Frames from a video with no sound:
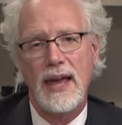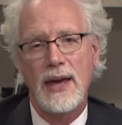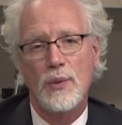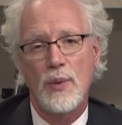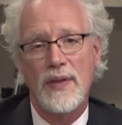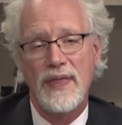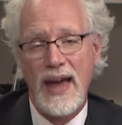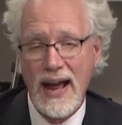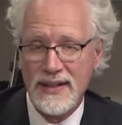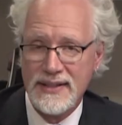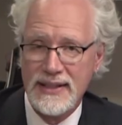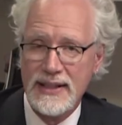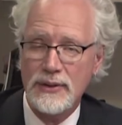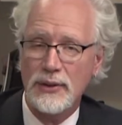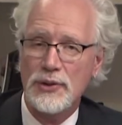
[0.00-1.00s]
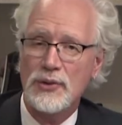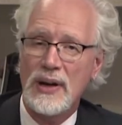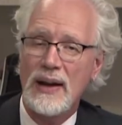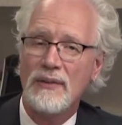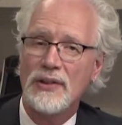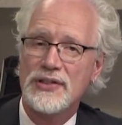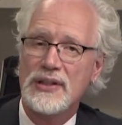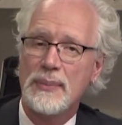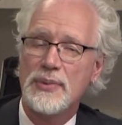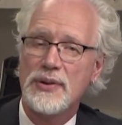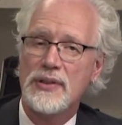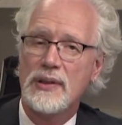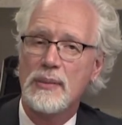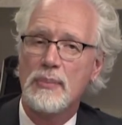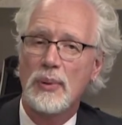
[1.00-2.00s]
And when that signal travels up
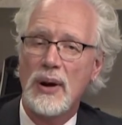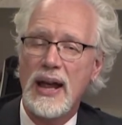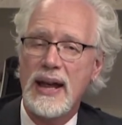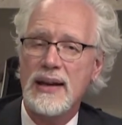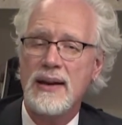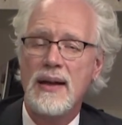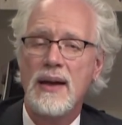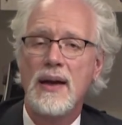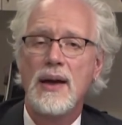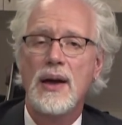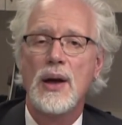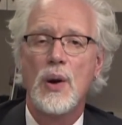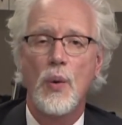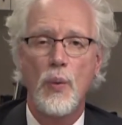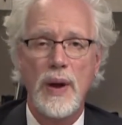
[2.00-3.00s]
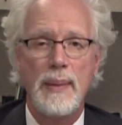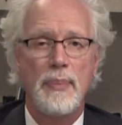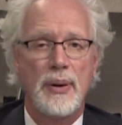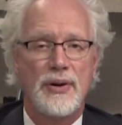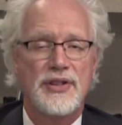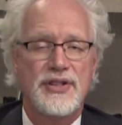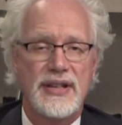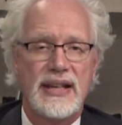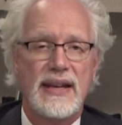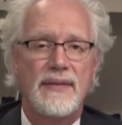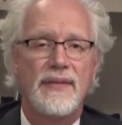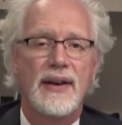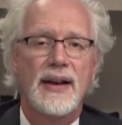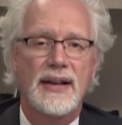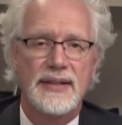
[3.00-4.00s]
to the brain, we
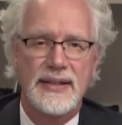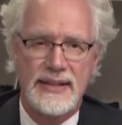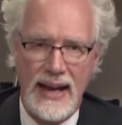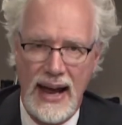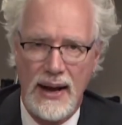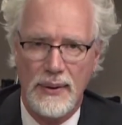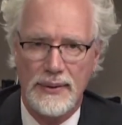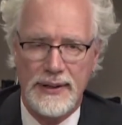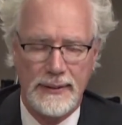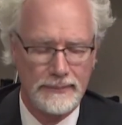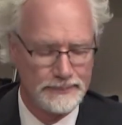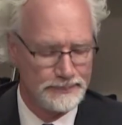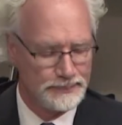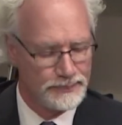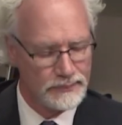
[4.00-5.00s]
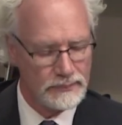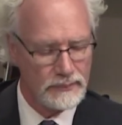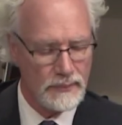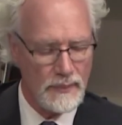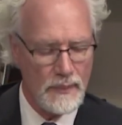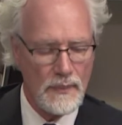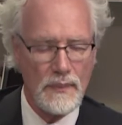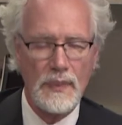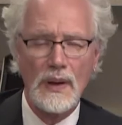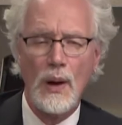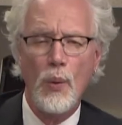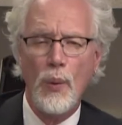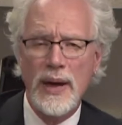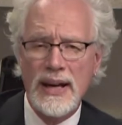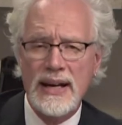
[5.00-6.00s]
perceive a sound.
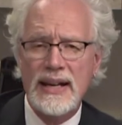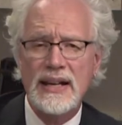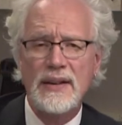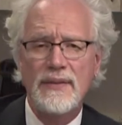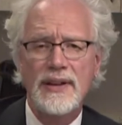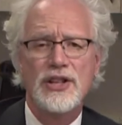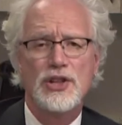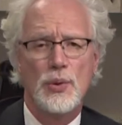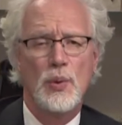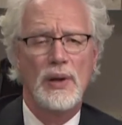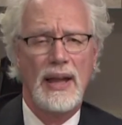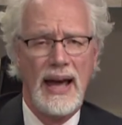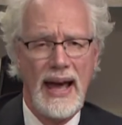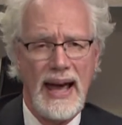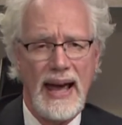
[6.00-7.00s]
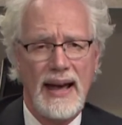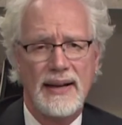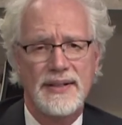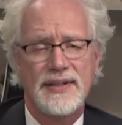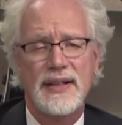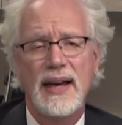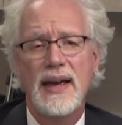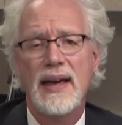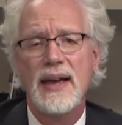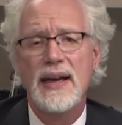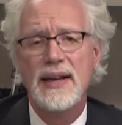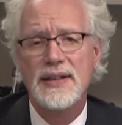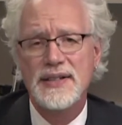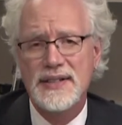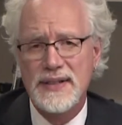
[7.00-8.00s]
When an individual has
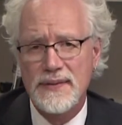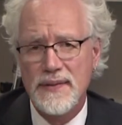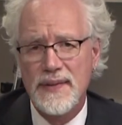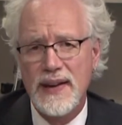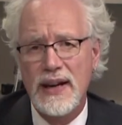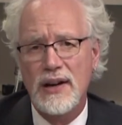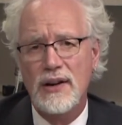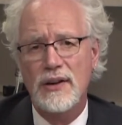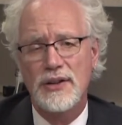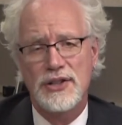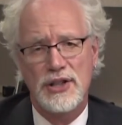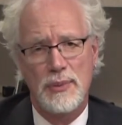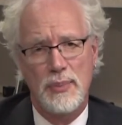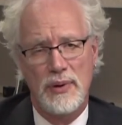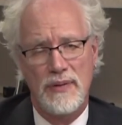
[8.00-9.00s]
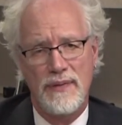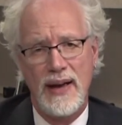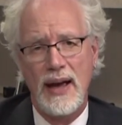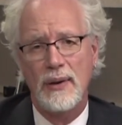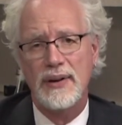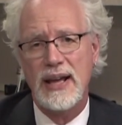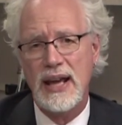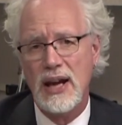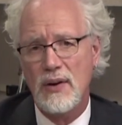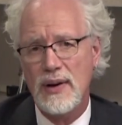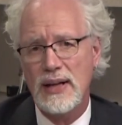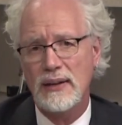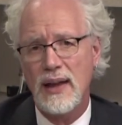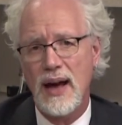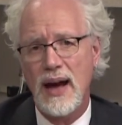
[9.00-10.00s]
severe to profound
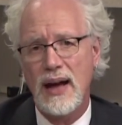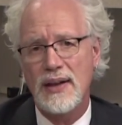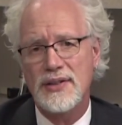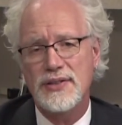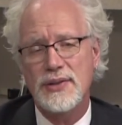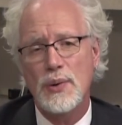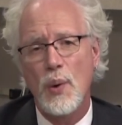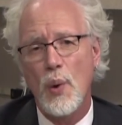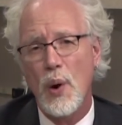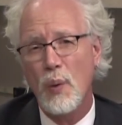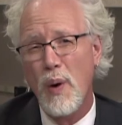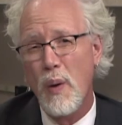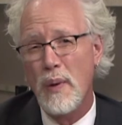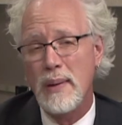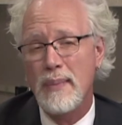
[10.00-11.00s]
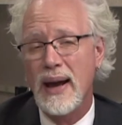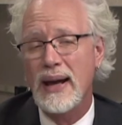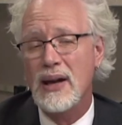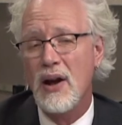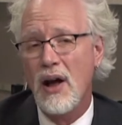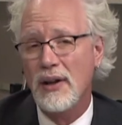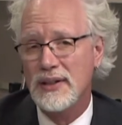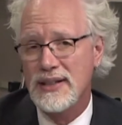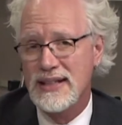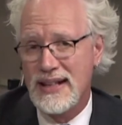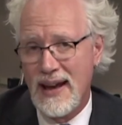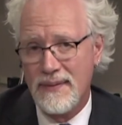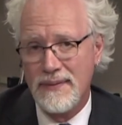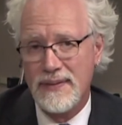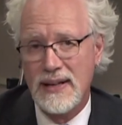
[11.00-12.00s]
hearing loss, or what we might call
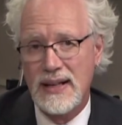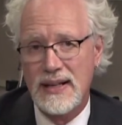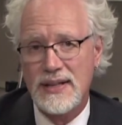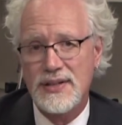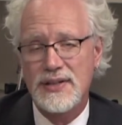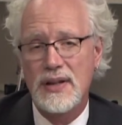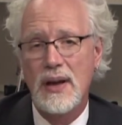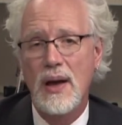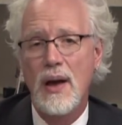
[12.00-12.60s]
deafness,